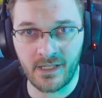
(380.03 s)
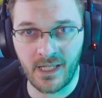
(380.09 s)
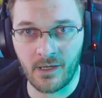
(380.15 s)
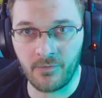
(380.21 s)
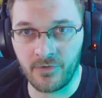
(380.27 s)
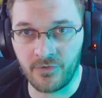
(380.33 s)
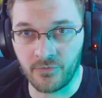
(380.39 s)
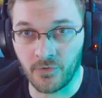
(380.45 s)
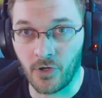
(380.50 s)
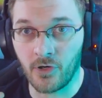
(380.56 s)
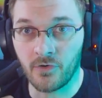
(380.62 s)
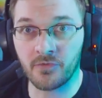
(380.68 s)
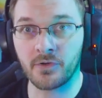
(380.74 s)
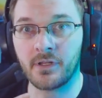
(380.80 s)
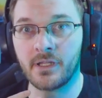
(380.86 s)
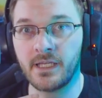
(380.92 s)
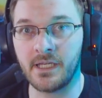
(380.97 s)
that was
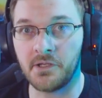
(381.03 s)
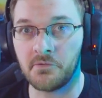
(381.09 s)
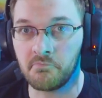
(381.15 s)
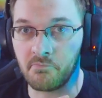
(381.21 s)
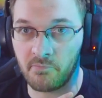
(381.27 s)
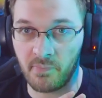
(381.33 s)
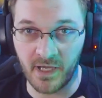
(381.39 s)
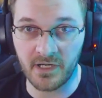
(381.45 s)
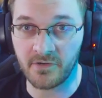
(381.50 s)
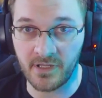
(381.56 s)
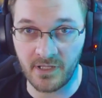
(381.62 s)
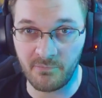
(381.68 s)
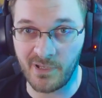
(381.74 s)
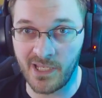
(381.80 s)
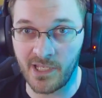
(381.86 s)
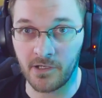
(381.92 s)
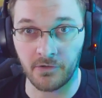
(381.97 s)
overly better
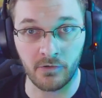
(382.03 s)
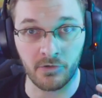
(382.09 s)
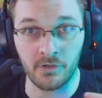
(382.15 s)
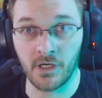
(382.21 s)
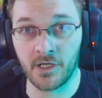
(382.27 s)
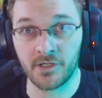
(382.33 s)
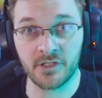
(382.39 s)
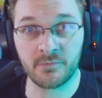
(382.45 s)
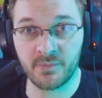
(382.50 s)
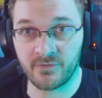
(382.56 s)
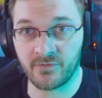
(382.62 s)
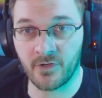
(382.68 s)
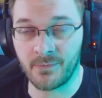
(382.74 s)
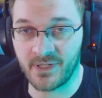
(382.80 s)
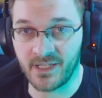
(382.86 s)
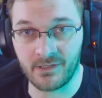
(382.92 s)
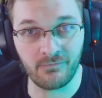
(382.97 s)
than me or
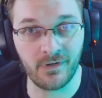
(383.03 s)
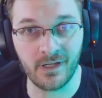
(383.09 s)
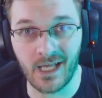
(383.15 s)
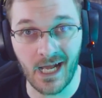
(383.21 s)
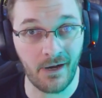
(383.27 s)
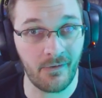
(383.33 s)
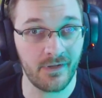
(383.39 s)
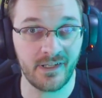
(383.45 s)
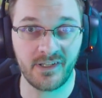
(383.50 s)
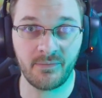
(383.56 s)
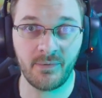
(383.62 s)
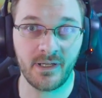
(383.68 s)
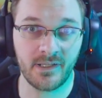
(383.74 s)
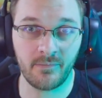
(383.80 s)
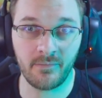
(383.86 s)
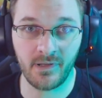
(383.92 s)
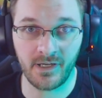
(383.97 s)
underperforming than what I would
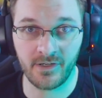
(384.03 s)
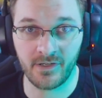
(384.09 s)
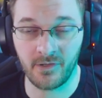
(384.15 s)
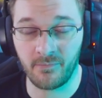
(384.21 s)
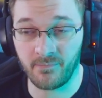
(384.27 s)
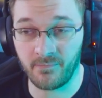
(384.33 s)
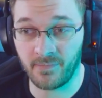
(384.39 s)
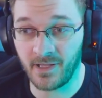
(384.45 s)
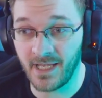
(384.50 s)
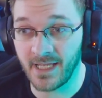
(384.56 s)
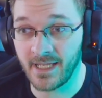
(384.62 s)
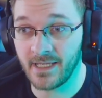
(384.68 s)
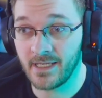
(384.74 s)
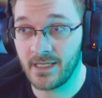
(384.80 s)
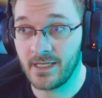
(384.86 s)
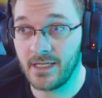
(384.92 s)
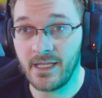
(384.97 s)
expect a player to
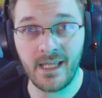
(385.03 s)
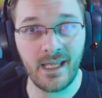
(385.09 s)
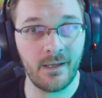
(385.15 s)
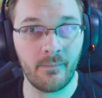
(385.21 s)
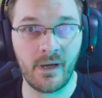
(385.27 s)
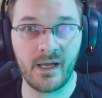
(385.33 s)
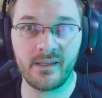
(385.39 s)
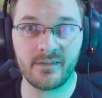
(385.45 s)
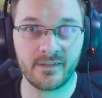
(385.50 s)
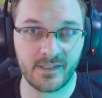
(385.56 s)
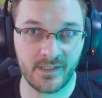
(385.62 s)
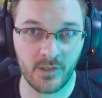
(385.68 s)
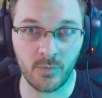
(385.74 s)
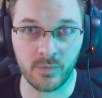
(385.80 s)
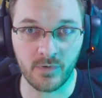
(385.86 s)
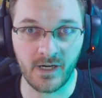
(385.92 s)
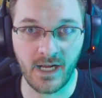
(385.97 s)
play in my
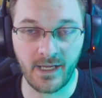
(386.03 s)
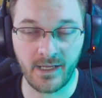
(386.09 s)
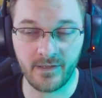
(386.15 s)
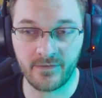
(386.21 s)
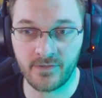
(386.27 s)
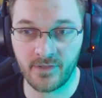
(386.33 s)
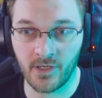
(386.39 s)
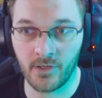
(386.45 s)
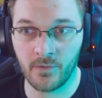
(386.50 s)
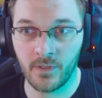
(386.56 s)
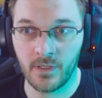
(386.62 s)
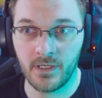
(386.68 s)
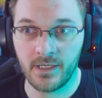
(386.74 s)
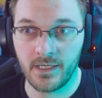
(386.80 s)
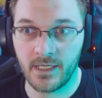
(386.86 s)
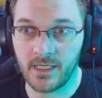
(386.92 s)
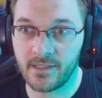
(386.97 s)
skill bracket. So
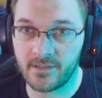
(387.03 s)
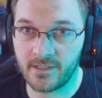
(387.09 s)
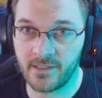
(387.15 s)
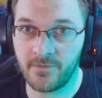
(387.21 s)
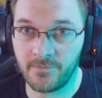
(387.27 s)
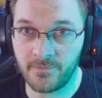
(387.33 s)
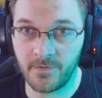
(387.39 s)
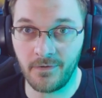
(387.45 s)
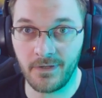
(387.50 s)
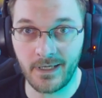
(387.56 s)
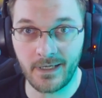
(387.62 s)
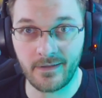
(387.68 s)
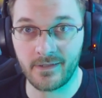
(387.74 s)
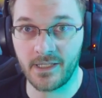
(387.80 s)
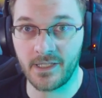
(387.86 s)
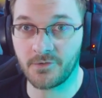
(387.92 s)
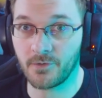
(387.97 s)
it did feel
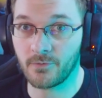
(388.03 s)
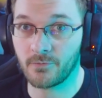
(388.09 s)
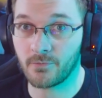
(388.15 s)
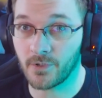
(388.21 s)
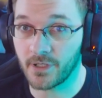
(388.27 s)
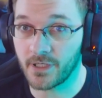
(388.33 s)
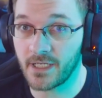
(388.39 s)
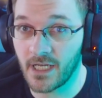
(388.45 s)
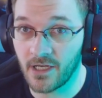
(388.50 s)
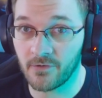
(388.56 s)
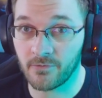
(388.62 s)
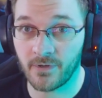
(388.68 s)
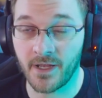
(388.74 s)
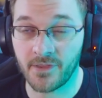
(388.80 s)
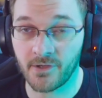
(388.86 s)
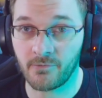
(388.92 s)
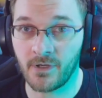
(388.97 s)
like things were working out
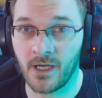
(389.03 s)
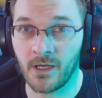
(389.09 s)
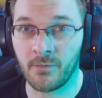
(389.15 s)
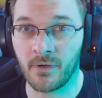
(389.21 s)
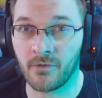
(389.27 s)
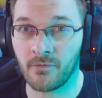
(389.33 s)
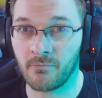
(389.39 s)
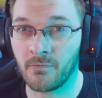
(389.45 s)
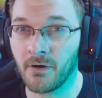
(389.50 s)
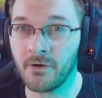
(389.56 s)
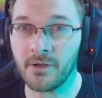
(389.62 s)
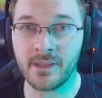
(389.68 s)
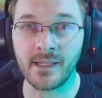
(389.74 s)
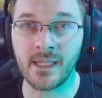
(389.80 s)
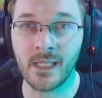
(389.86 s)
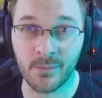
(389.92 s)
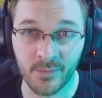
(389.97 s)
rather well, but where are
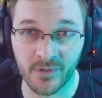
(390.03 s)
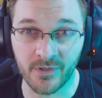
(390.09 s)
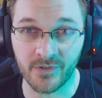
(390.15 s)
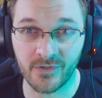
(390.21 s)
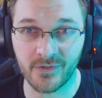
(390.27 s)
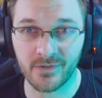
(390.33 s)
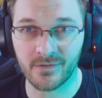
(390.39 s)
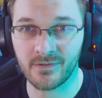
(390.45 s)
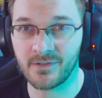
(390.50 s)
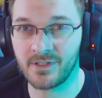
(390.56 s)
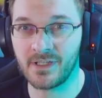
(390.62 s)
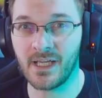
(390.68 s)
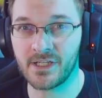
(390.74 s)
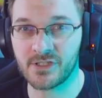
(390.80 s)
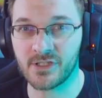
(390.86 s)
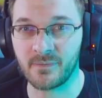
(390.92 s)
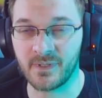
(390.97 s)
the numbers? You
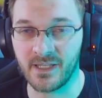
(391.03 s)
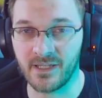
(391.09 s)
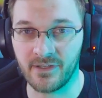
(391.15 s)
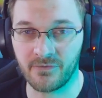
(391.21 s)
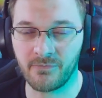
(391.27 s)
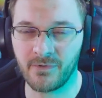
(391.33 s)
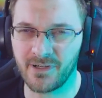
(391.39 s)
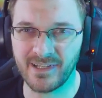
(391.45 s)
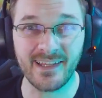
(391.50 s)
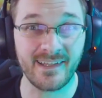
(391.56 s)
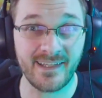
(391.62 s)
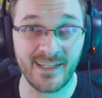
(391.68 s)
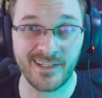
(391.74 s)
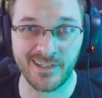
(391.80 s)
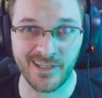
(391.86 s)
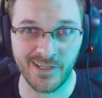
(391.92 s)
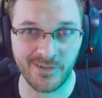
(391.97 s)
gotta show me this. Where are the
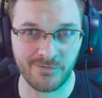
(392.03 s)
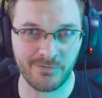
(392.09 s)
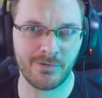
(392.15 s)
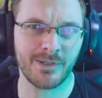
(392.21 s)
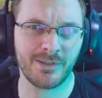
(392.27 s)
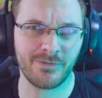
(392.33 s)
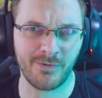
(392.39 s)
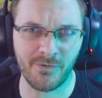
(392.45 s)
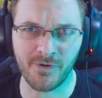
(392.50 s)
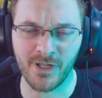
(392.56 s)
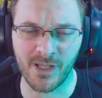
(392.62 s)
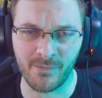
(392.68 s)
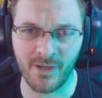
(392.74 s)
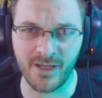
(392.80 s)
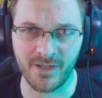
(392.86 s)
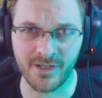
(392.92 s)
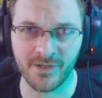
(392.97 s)
details? it's what we're all
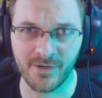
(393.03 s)
about here,